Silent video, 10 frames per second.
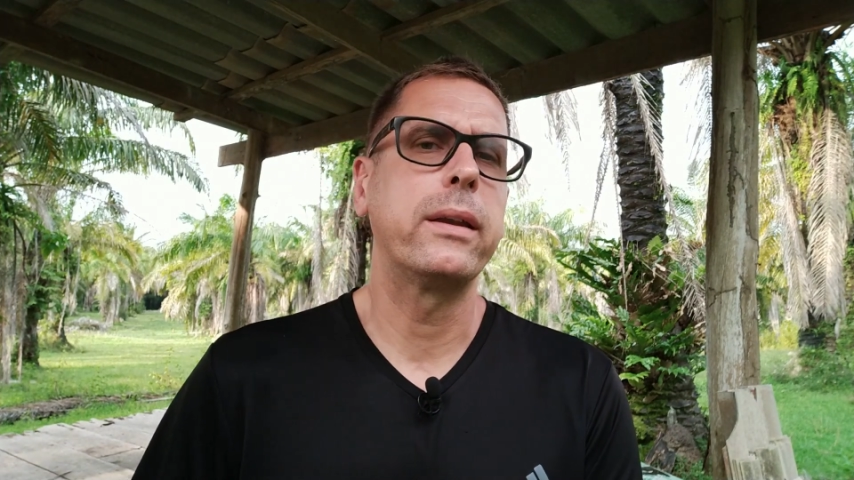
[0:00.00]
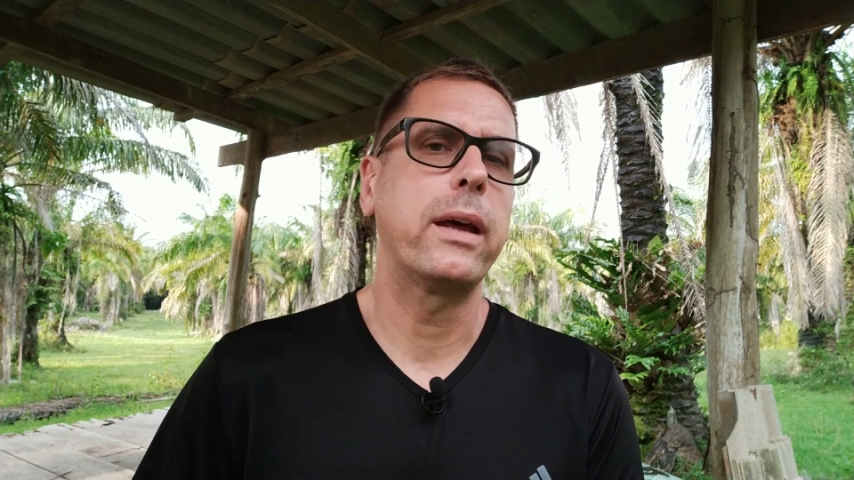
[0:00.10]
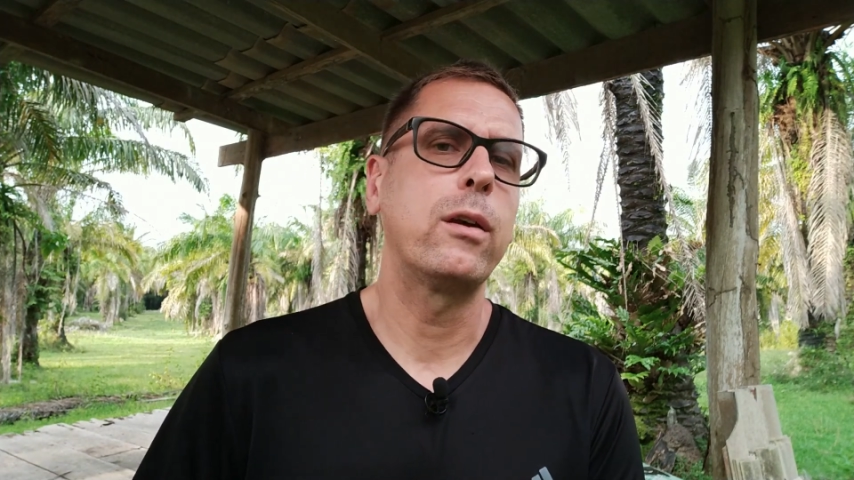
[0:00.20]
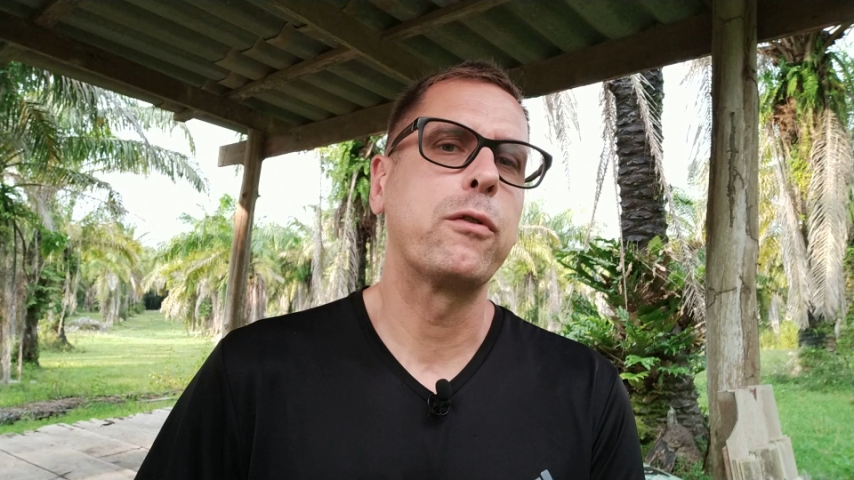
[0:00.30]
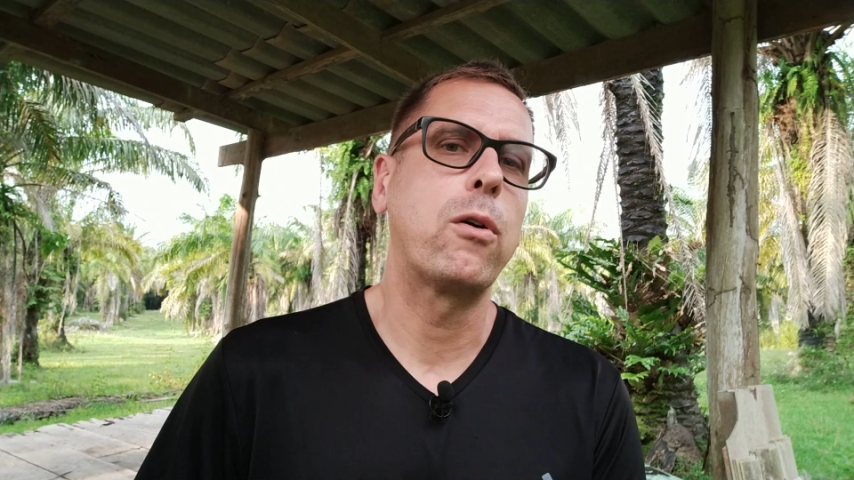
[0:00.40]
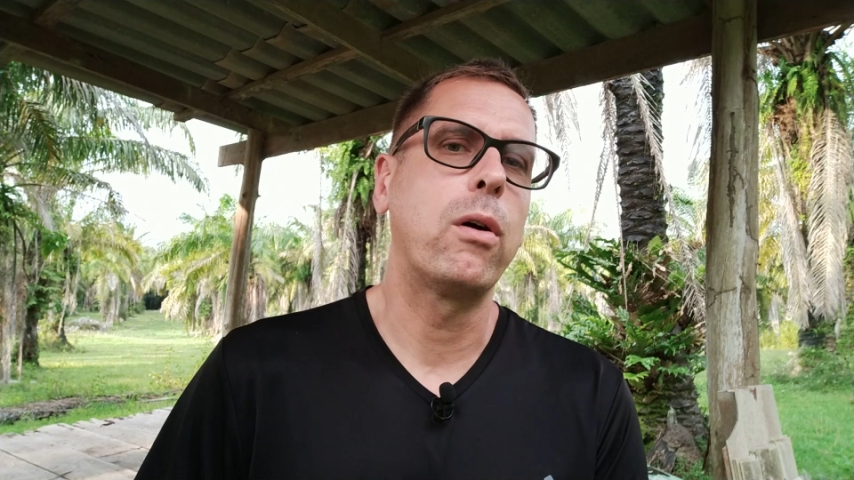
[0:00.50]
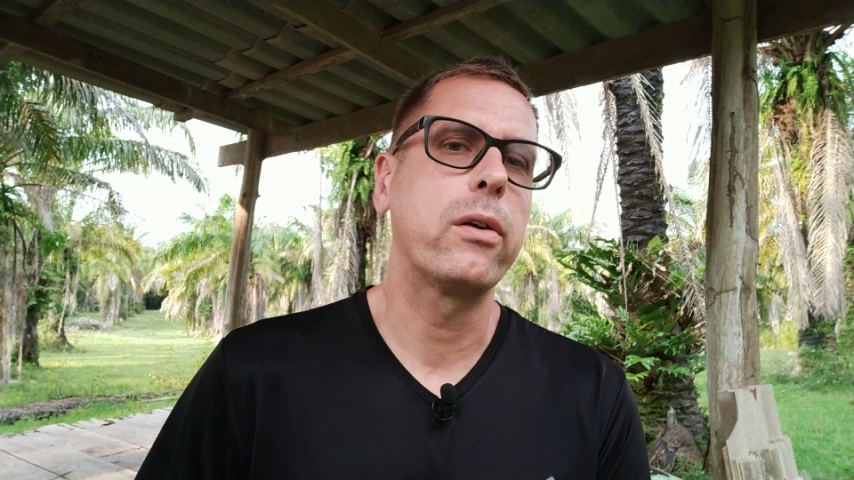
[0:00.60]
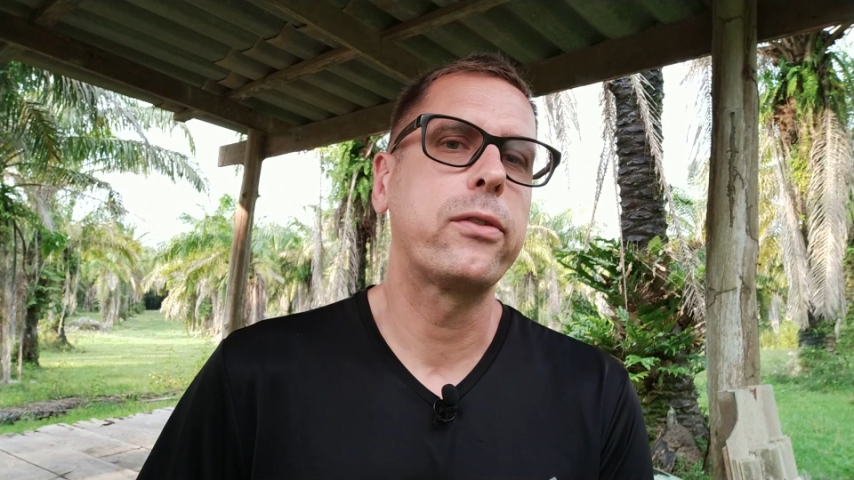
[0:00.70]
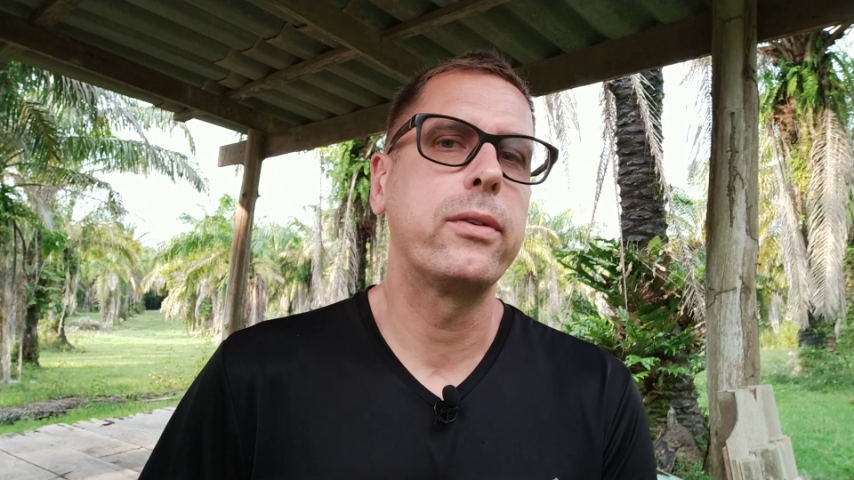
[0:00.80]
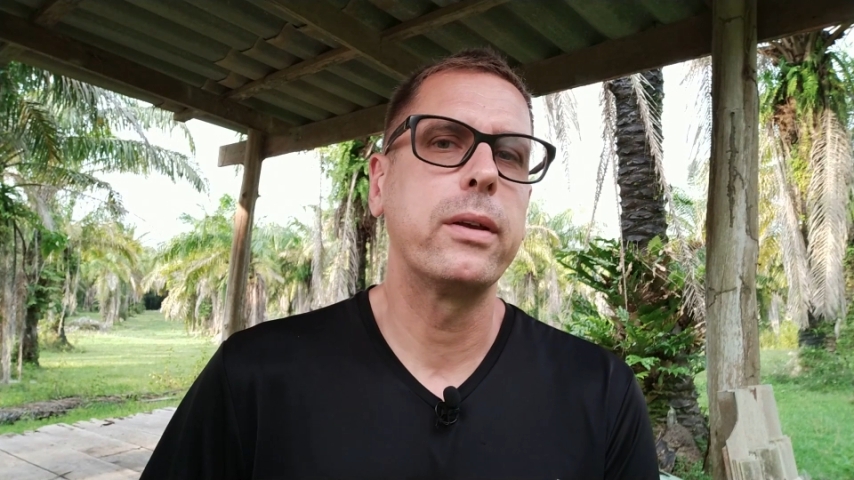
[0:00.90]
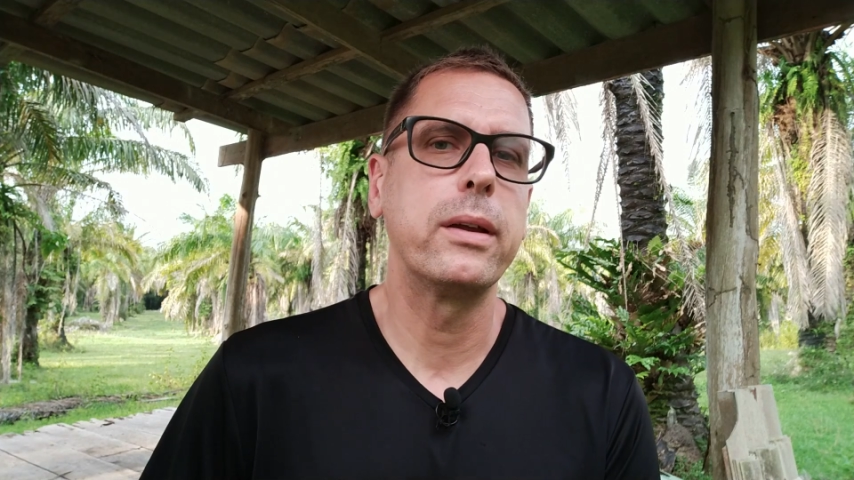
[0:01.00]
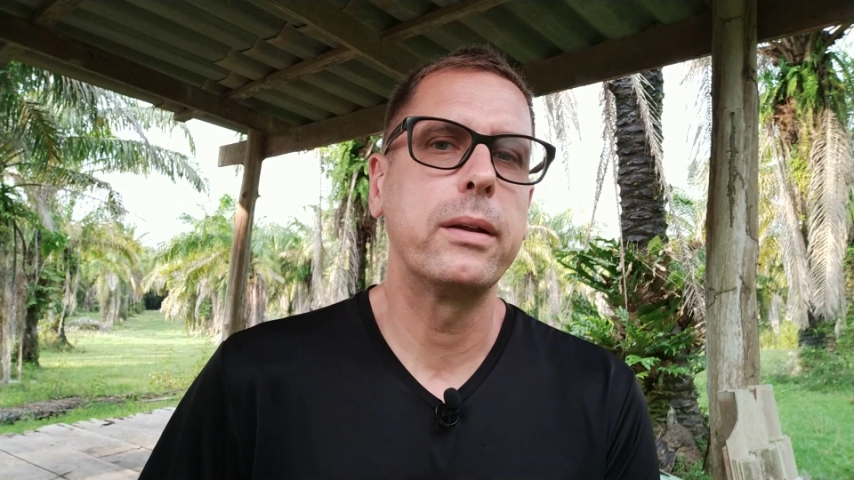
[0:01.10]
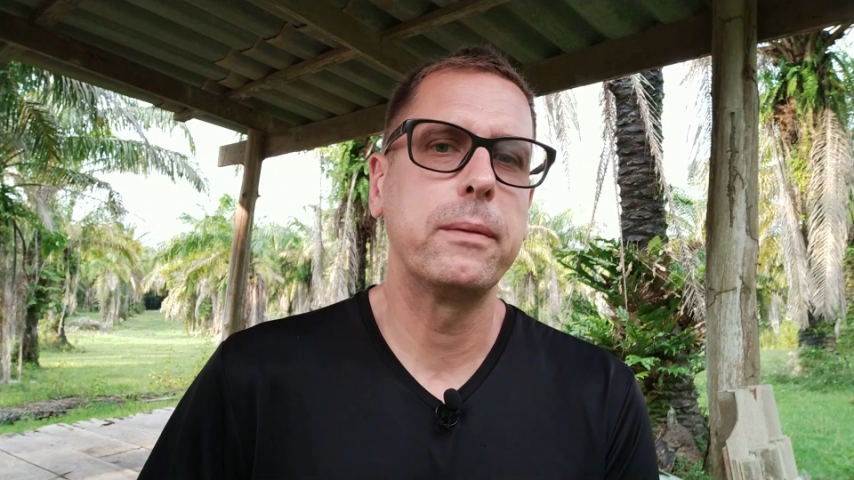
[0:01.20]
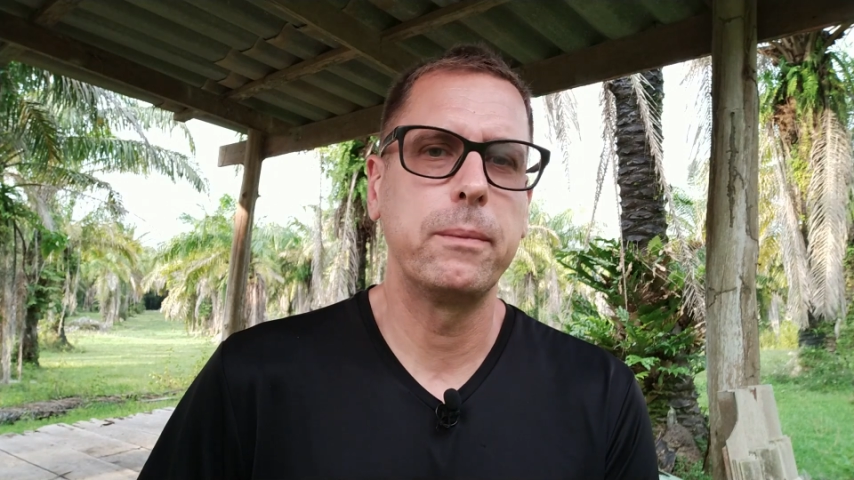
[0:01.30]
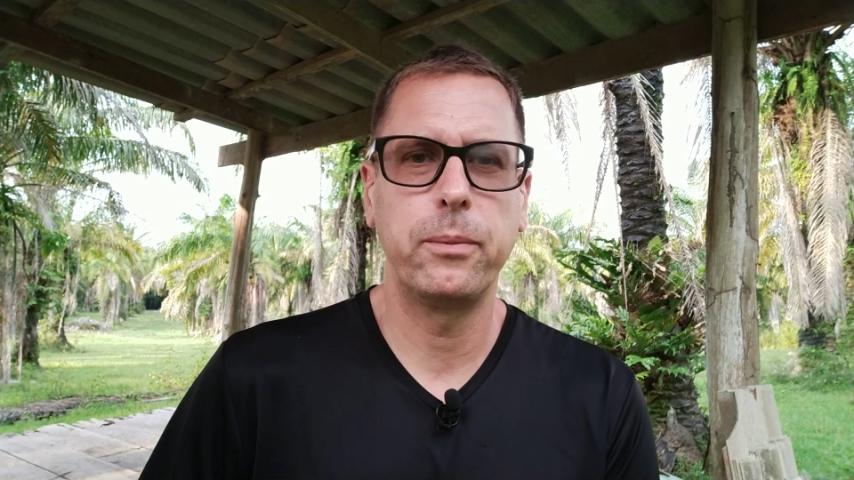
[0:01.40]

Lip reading: And then of course the